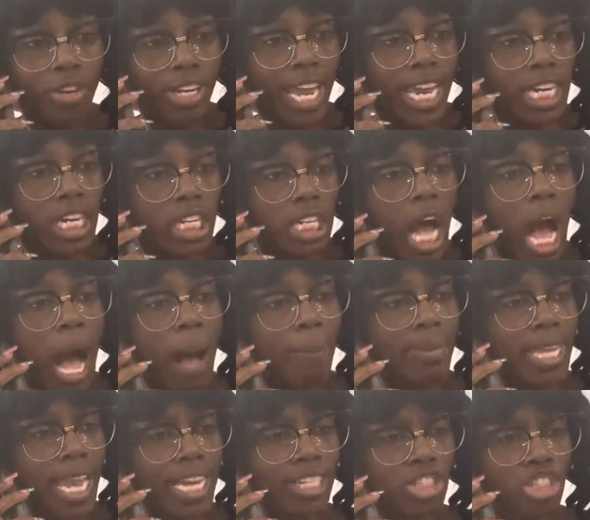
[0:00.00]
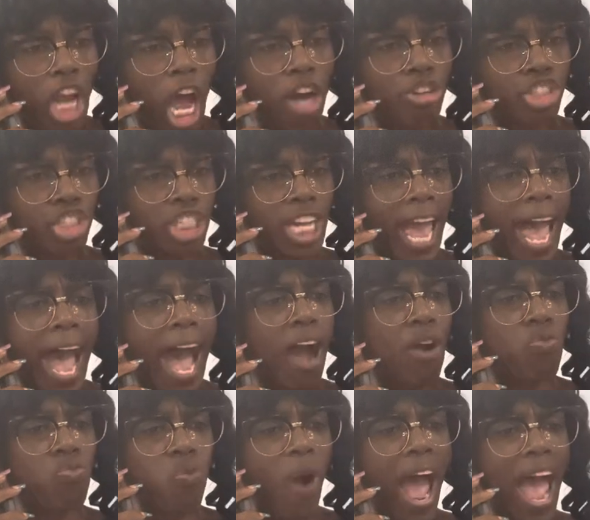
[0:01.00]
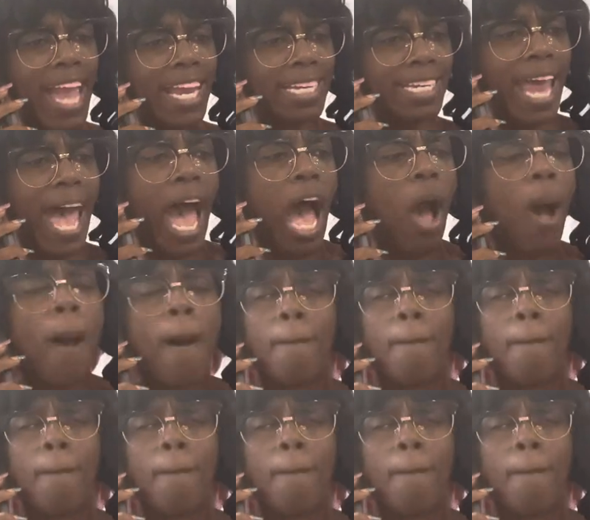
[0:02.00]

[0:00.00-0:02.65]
need to come get your child right now,